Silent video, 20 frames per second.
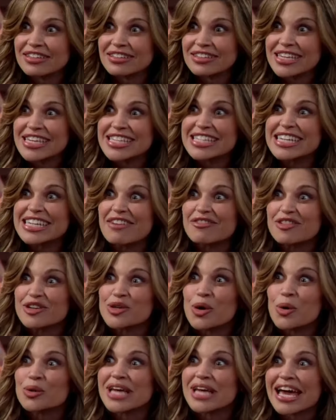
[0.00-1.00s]
he's never
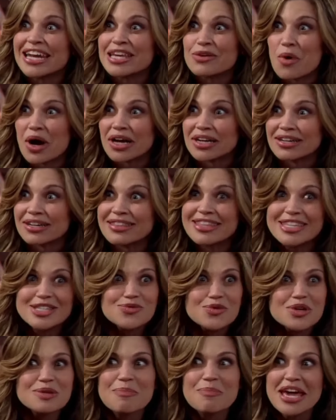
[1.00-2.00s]
told anyone. This
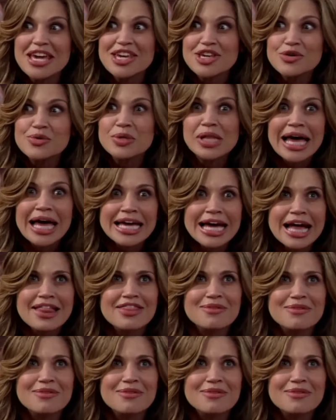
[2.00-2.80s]
would make you like the